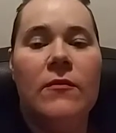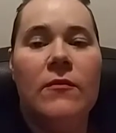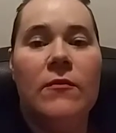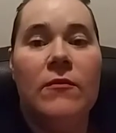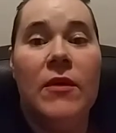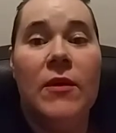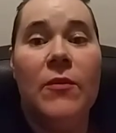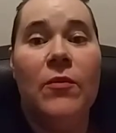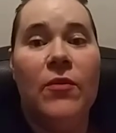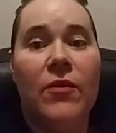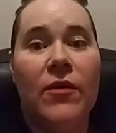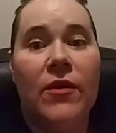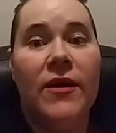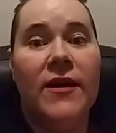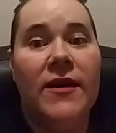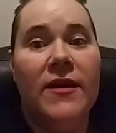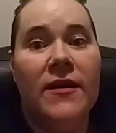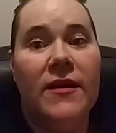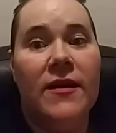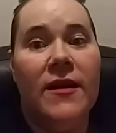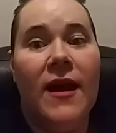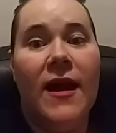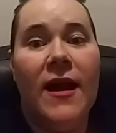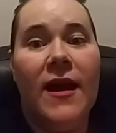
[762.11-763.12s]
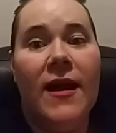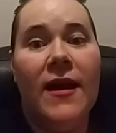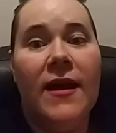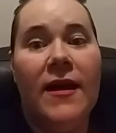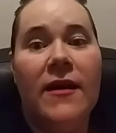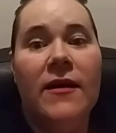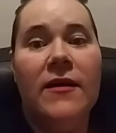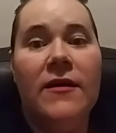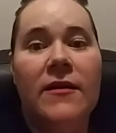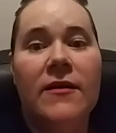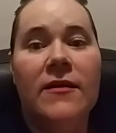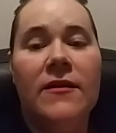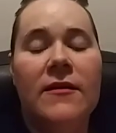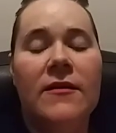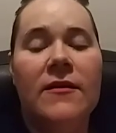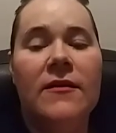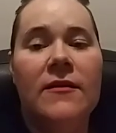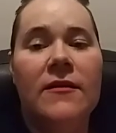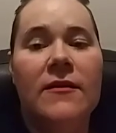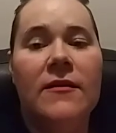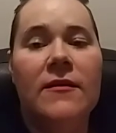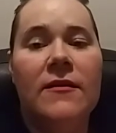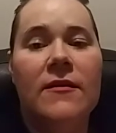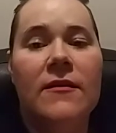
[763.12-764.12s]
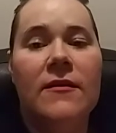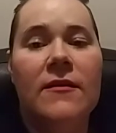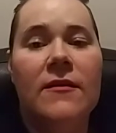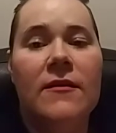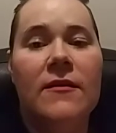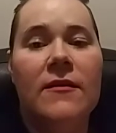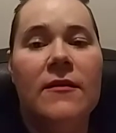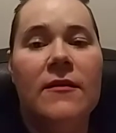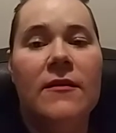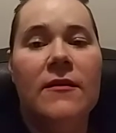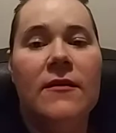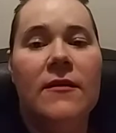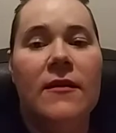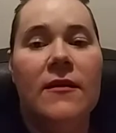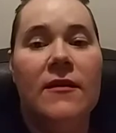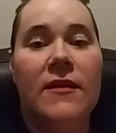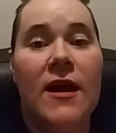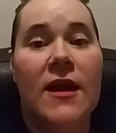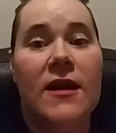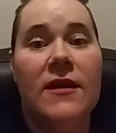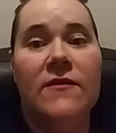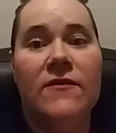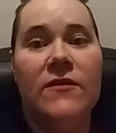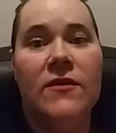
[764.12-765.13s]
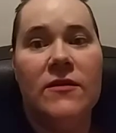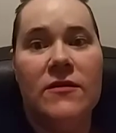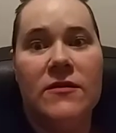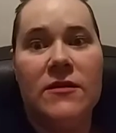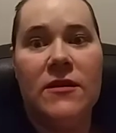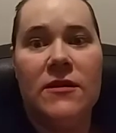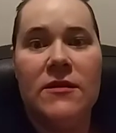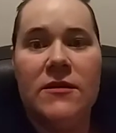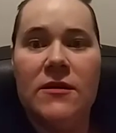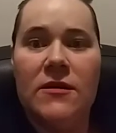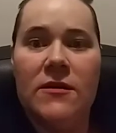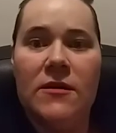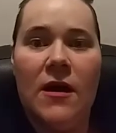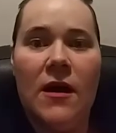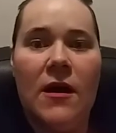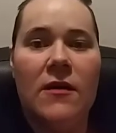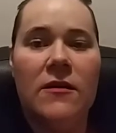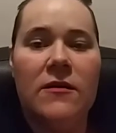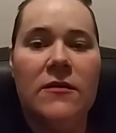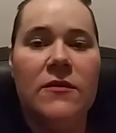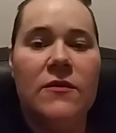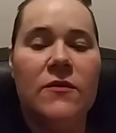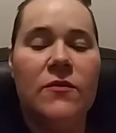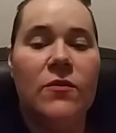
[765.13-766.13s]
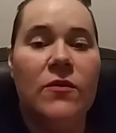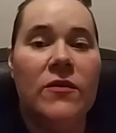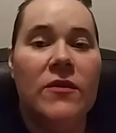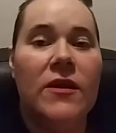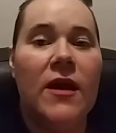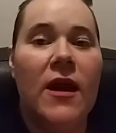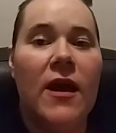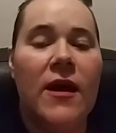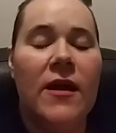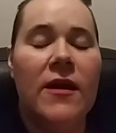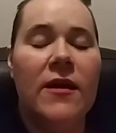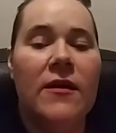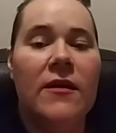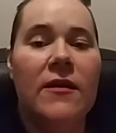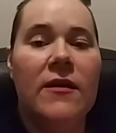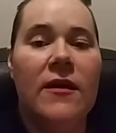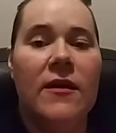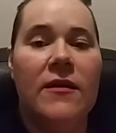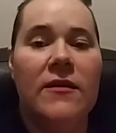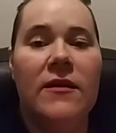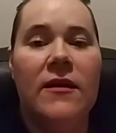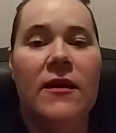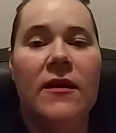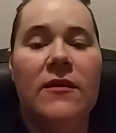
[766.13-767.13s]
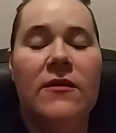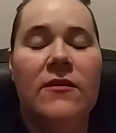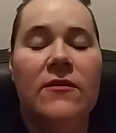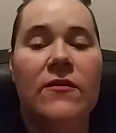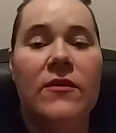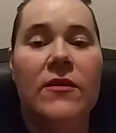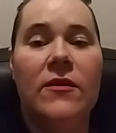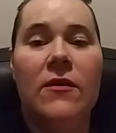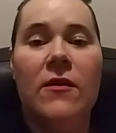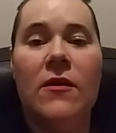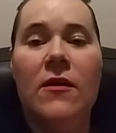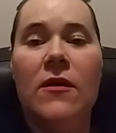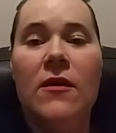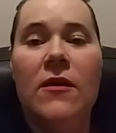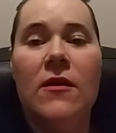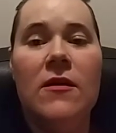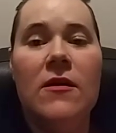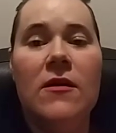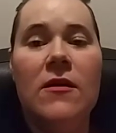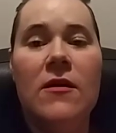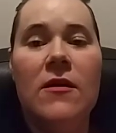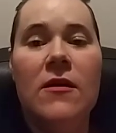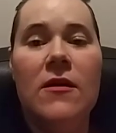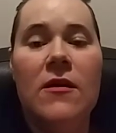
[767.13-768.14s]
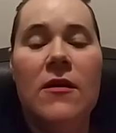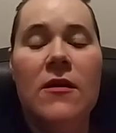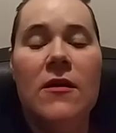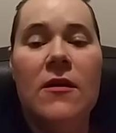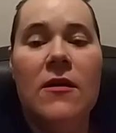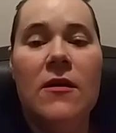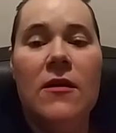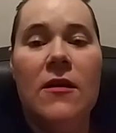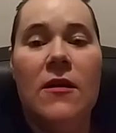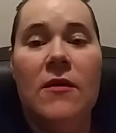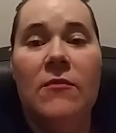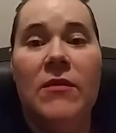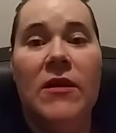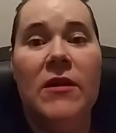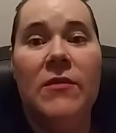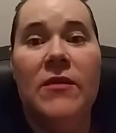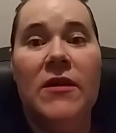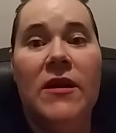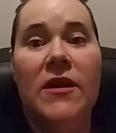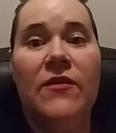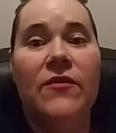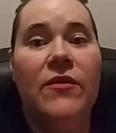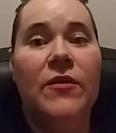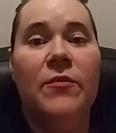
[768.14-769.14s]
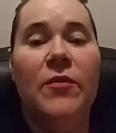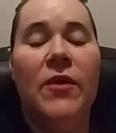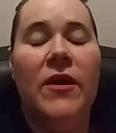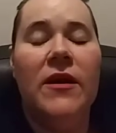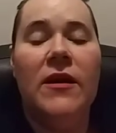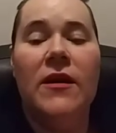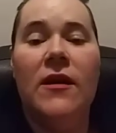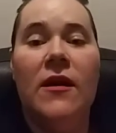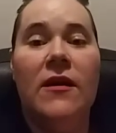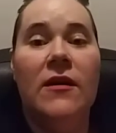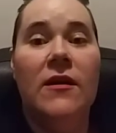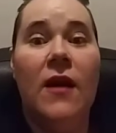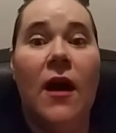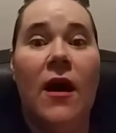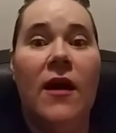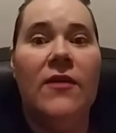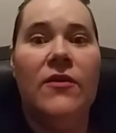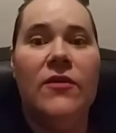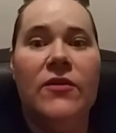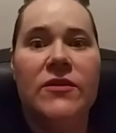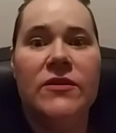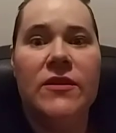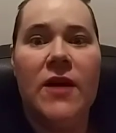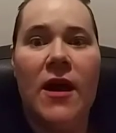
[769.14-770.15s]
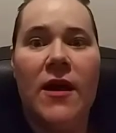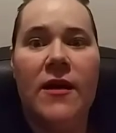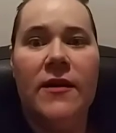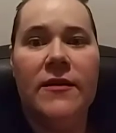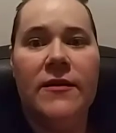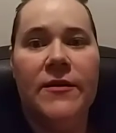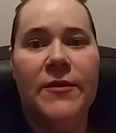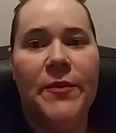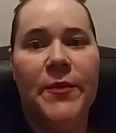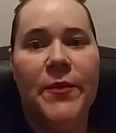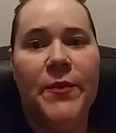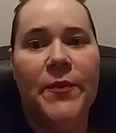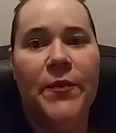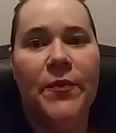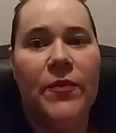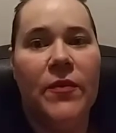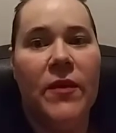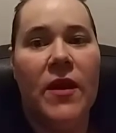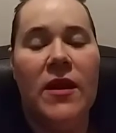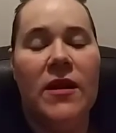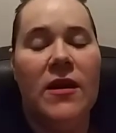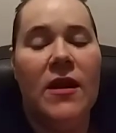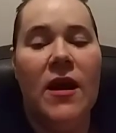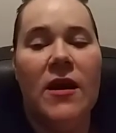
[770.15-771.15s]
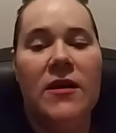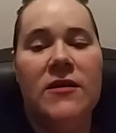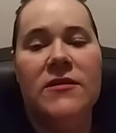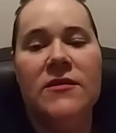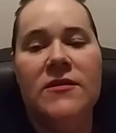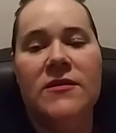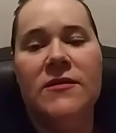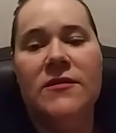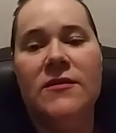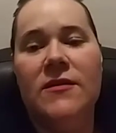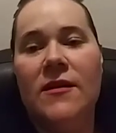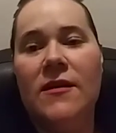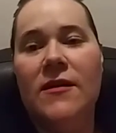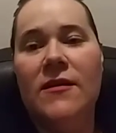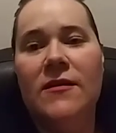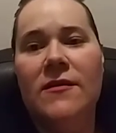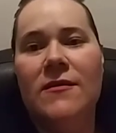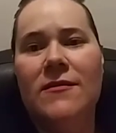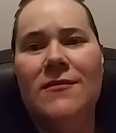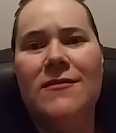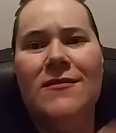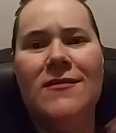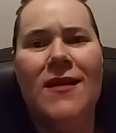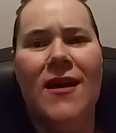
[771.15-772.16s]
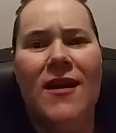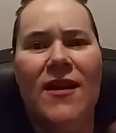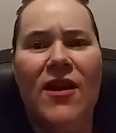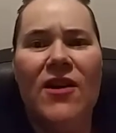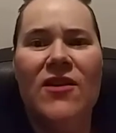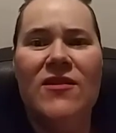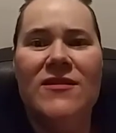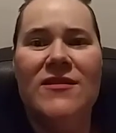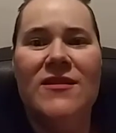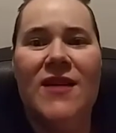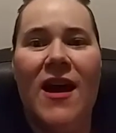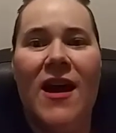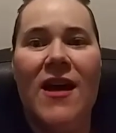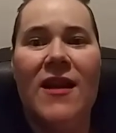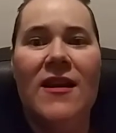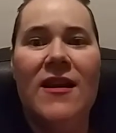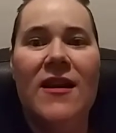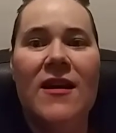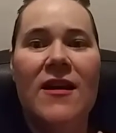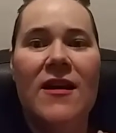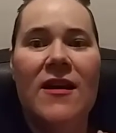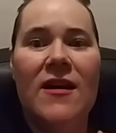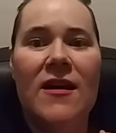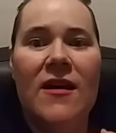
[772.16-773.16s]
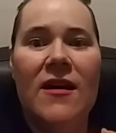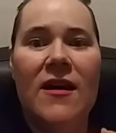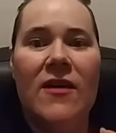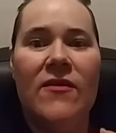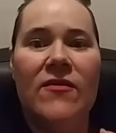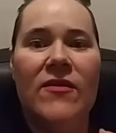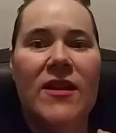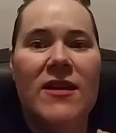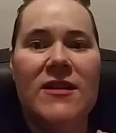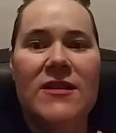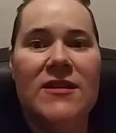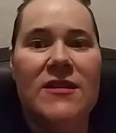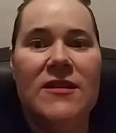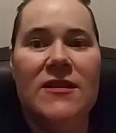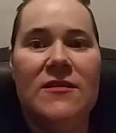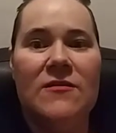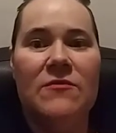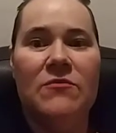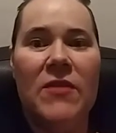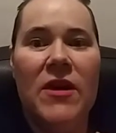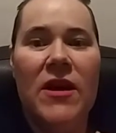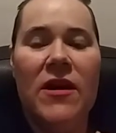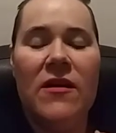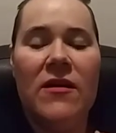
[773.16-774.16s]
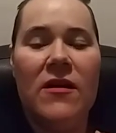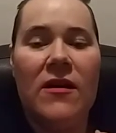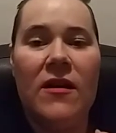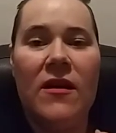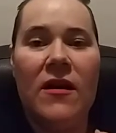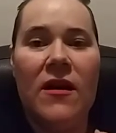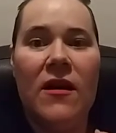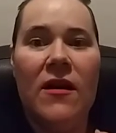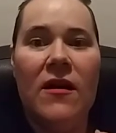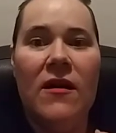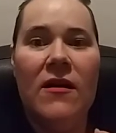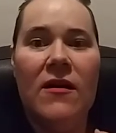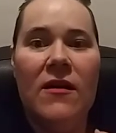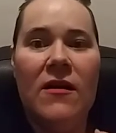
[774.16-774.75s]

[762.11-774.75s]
People are gonna die. A lot of our sons and daughters will die at the end of it all. Maybe everybody on either side. And not just on our side of it, not just in America.